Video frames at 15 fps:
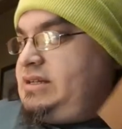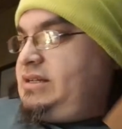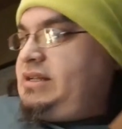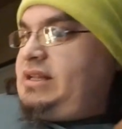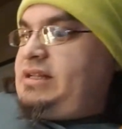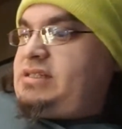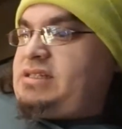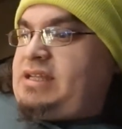
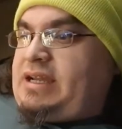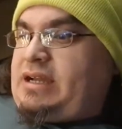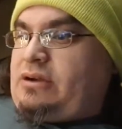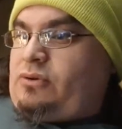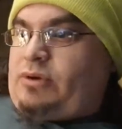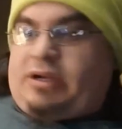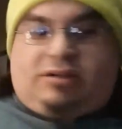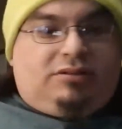let's take a
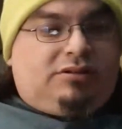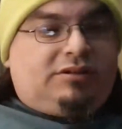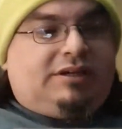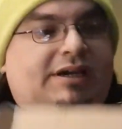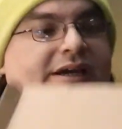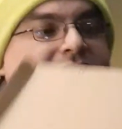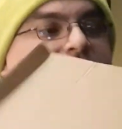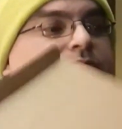quick look
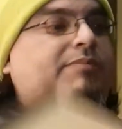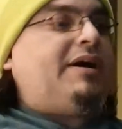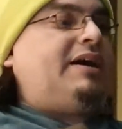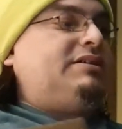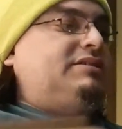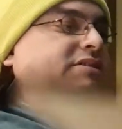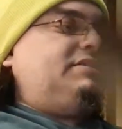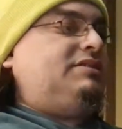at the
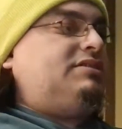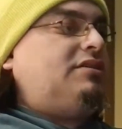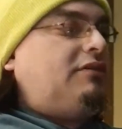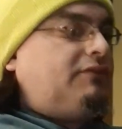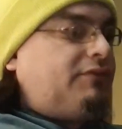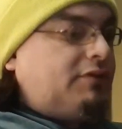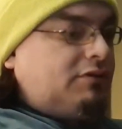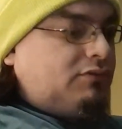box
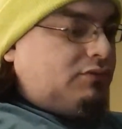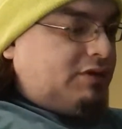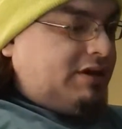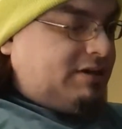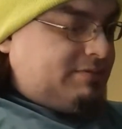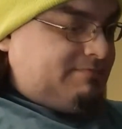itself real quick.